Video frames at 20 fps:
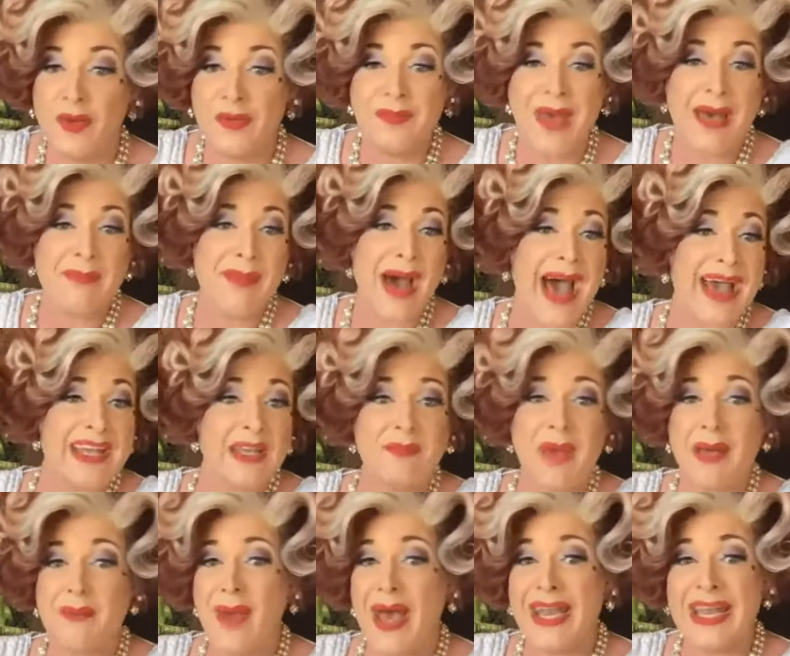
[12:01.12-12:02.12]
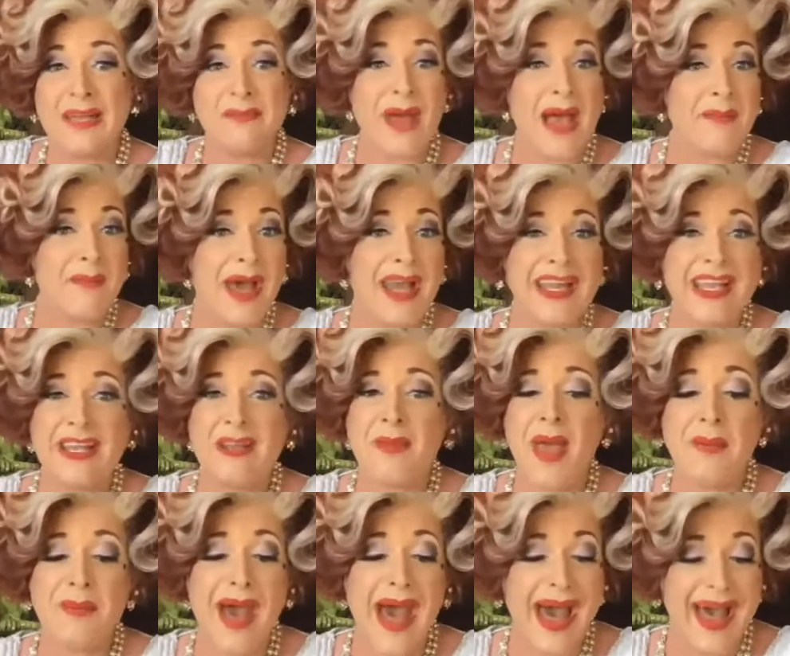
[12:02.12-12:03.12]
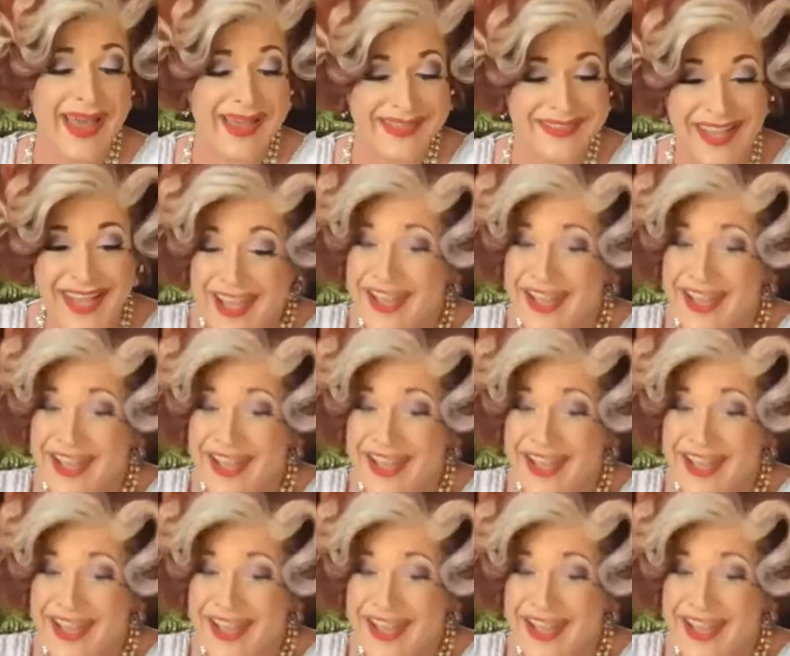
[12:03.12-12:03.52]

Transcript: with my mind and my money and my money and my mind.